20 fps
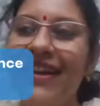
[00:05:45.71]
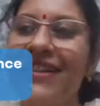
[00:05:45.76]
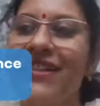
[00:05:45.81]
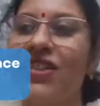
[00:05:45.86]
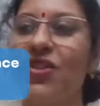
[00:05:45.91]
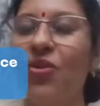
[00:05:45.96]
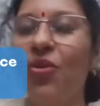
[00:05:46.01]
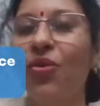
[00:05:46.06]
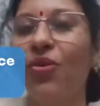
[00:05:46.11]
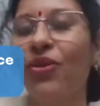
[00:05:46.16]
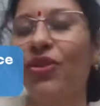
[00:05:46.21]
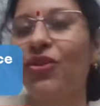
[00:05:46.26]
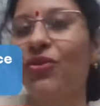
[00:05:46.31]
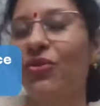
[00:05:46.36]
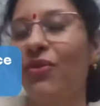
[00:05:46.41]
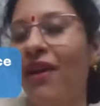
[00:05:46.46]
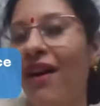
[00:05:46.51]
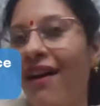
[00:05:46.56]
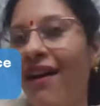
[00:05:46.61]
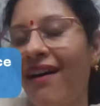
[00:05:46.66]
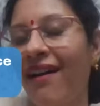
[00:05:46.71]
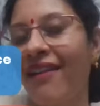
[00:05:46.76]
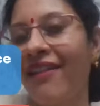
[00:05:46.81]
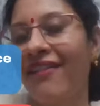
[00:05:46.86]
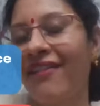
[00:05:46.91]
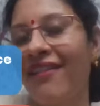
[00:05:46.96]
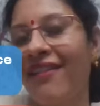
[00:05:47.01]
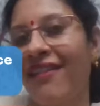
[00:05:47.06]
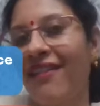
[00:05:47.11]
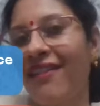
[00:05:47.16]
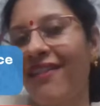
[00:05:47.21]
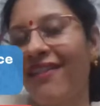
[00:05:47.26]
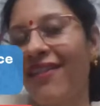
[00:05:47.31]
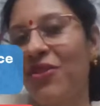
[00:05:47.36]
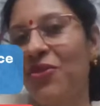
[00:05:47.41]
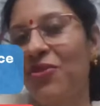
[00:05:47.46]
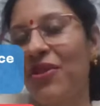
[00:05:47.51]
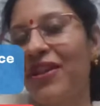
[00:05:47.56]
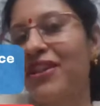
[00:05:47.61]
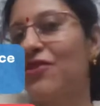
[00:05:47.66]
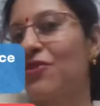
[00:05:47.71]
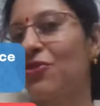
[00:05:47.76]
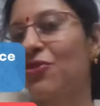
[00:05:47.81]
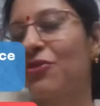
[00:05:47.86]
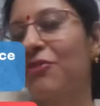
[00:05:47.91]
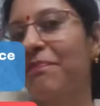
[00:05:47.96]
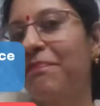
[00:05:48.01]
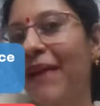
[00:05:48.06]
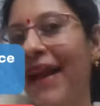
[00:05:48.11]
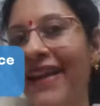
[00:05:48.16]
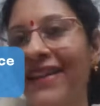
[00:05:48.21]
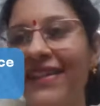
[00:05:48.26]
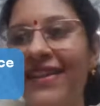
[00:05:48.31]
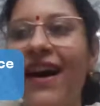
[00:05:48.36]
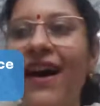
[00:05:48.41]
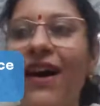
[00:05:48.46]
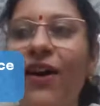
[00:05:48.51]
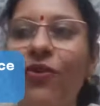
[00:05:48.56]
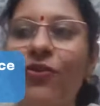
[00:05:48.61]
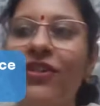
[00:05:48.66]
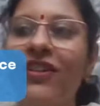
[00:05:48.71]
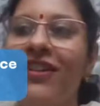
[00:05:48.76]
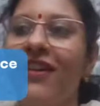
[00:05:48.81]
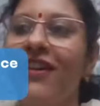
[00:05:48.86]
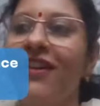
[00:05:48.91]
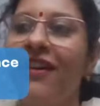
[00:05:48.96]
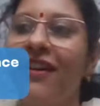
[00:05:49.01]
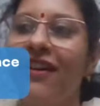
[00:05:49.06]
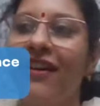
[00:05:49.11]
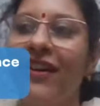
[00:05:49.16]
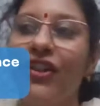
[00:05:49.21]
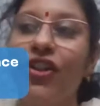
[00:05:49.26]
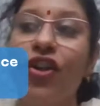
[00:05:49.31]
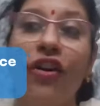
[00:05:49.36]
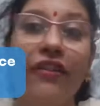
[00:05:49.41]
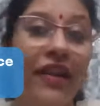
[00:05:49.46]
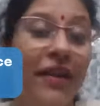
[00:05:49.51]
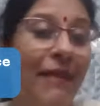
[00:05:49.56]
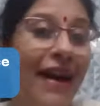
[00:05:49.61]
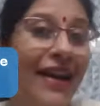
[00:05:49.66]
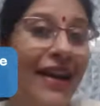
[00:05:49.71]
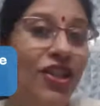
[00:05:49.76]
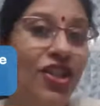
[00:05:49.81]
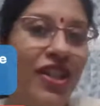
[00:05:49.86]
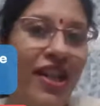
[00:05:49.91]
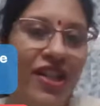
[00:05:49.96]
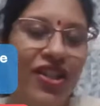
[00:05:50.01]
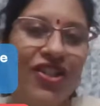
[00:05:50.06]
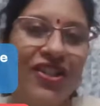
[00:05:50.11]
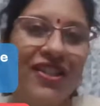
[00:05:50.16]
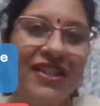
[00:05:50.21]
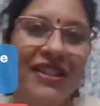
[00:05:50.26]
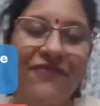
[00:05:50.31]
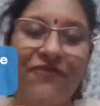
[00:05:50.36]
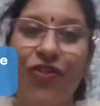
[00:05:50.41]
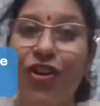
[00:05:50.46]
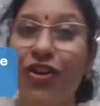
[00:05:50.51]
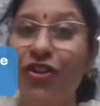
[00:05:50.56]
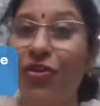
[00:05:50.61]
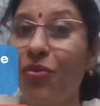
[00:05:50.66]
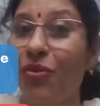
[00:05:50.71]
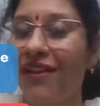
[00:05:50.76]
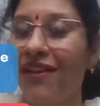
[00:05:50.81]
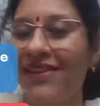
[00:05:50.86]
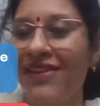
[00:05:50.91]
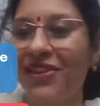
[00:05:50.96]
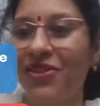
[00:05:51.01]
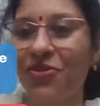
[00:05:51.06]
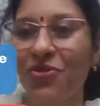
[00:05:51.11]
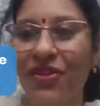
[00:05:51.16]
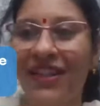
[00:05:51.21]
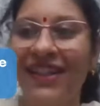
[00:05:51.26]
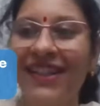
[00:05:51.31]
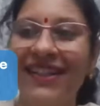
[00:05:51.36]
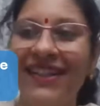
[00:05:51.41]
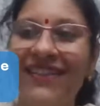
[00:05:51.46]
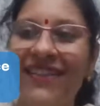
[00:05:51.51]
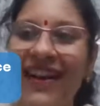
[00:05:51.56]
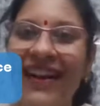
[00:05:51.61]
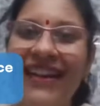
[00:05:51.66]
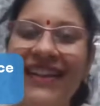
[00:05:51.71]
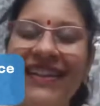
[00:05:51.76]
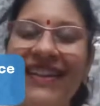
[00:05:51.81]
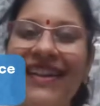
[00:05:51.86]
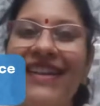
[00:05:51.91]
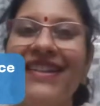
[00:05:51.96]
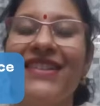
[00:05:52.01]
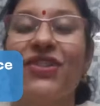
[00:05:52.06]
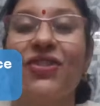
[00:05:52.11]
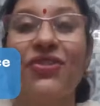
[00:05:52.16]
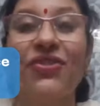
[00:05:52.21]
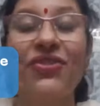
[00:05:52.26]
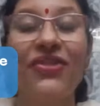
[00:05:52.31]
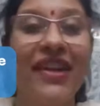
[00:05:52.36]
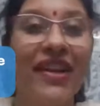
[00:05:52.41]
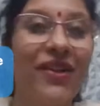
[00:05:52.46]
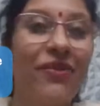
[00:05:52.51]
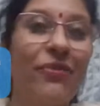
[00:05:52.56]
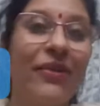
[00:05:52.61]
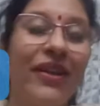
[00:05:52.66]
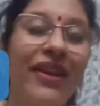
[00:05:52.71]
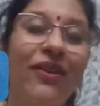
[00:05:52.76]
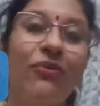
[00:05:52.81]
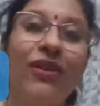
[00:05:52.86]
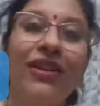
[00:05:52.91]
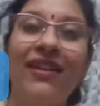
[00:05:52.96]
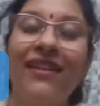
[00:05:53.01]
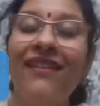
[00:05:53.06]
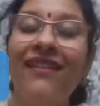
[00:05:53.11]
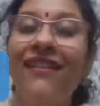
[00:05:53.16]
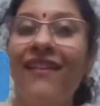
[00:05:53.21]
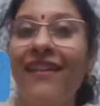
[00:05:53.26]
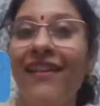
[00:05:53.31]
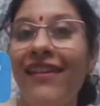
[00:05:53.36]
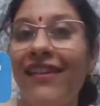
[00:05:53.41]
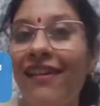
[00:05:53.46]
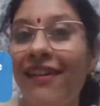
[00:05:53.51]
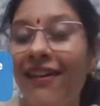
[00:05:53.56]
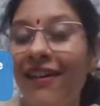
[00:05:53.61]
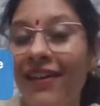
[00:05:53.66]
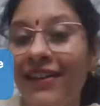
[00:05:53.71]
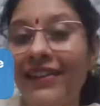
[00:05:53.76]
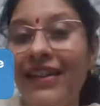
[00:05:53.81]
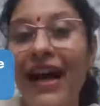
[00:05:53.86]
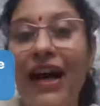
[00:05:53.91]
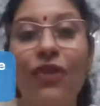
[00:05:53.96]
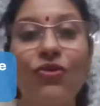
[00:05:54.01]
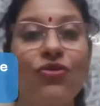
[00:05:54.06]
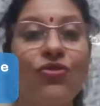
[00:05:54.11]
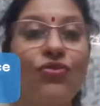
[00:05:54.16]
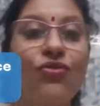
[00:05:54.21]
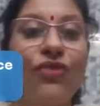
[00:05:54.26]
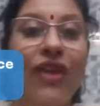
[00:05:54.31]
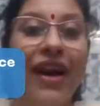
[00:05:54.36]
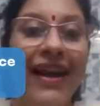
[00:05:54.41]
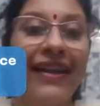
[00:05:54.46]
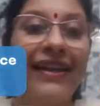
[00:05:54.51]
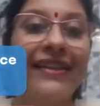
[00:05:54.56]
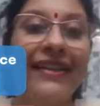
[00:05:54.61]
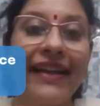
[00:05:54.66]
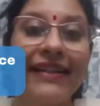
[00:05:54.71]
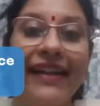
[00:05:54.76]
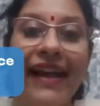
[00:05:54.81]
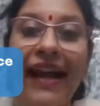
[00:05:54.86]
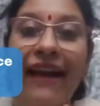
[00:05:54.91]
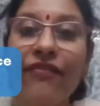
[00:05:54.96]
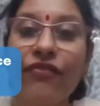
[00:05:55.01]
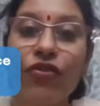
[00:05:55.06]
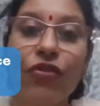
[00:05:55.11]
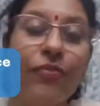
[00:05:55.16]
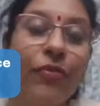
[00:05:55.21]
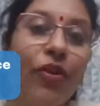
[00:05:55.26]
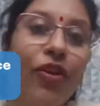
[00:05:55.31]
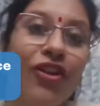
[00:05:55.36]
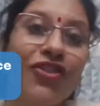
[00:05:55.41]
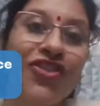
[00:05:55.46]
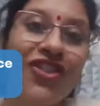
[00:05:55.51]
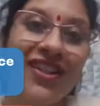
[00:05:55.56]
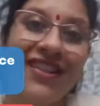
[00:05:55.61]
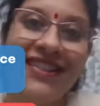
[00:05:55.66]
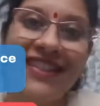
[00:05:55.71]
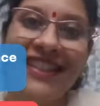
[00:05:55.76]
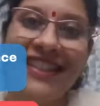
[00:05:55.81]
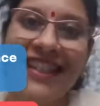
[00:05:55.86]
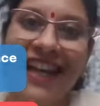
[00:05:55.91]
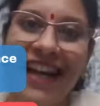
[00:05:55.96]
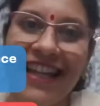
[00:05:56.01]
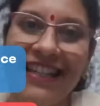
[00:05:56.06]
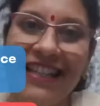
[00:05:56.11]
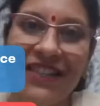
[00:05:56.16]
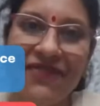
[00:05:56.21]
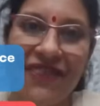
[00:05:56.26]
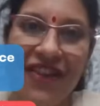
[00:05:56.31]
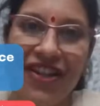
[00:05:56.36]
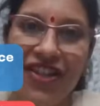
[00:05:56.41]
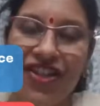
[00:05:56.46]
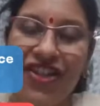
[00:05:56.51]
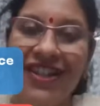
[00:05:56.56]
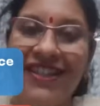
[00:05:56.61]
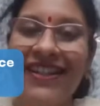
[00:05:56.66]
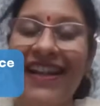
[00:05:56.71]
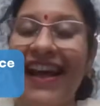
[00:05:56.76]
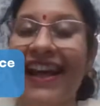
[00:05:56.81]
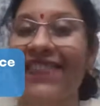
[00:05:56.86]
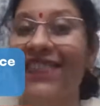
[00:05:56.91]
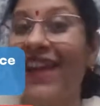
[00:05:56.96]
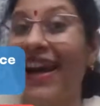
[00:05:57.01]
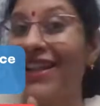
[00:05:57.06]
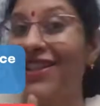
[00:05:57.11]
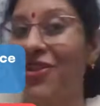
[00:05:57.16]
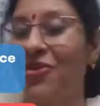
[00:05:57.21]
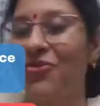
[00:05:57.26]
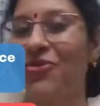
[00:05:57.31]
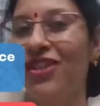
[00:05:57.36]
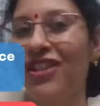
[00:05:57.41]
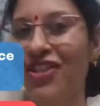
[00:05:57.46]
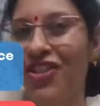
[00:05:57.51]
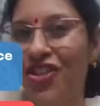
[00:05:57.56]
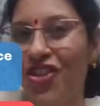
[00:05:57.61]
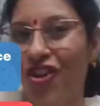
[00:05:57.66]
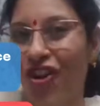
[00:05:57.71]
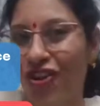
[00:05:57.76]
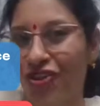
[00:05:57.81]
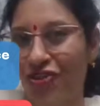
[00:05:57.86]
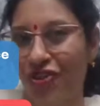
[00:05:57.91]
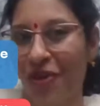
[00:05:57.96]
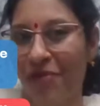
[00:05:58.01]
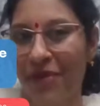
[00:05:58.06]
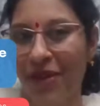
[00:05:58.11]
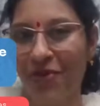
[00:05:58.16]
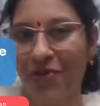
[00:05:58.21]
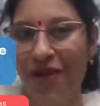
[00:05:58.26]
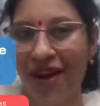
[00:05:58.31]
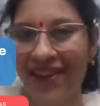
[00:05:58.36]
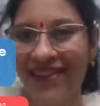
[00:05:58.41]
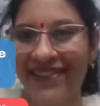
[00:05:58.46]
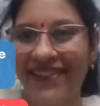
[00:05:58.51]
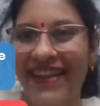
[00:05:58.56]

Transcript: So you are going to pen down your imaginations for the world to read, right? So today we will learn how to write an anthropological science fiction, and that too a jaw-dropping one.